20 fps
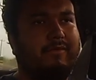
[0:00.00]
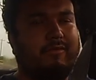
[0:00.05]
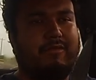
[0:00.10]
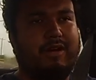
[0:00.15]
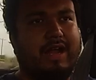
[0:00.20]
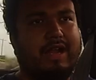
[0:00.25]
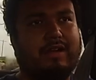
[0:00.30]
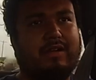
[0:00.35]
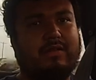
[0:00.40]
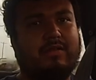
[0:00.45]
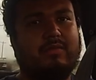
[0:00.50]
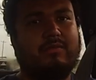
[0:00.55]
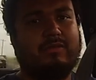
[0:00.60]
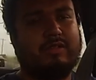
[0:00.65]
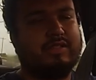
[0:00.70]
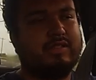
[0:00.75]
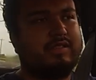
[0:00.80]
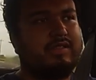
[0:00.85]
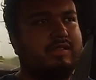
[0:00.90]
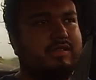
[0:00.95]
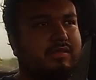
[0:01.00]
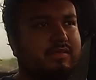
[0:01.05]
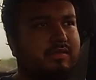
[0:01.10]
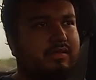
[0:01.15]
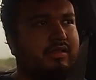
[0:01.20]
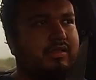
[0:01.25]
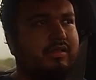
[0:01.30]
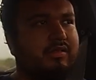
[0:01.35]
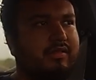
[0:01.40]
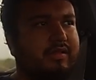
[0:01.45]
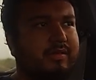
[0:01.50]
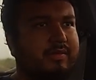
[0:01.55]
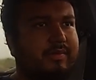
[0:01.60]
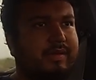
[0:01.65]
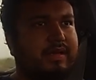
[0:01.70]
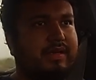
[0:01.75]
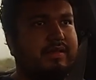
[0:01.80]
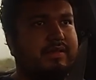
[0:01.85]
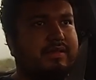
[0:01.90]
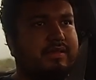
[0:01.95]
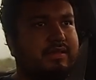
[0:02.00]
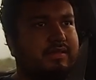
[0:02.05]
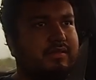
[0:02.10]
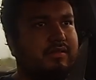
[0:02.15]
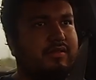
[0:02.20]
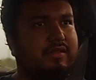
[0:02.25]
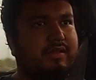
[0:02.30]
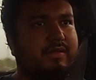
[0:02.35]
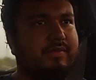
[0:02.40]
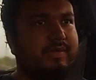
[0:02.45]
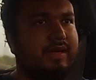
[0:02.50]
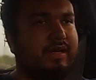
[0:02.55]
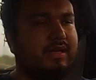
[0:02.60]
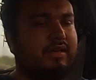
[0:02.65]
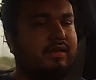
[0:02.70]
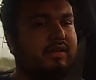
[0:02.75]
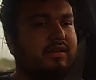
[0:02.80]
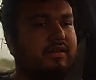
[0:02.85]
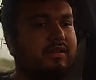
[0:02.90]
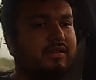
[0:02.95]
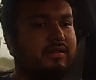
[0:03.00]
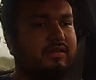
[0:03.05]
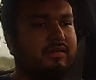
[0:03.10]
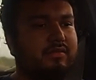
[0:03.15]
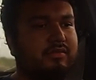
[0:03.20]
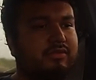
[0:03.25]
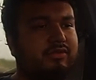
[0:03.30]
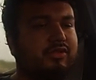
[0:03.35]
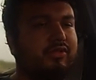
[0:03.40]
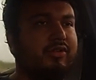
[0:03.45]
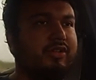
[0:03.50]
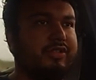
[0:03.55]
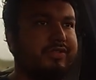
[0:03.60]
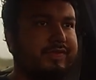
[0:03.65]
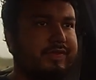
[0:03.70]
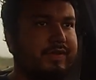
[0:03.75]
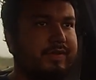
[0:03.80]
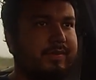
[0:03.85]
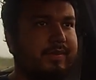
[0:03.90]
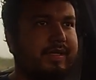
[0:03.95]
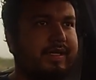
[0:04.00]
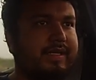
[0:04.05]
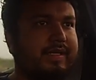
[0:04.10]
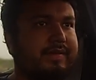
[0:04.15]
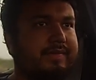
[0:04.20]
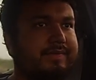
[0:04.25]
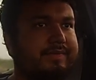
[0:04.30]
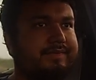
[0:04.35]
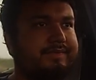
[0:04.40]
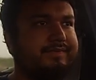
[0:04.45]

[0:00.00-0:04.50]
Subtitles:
Rackham was, you know, the best or the better choice for me.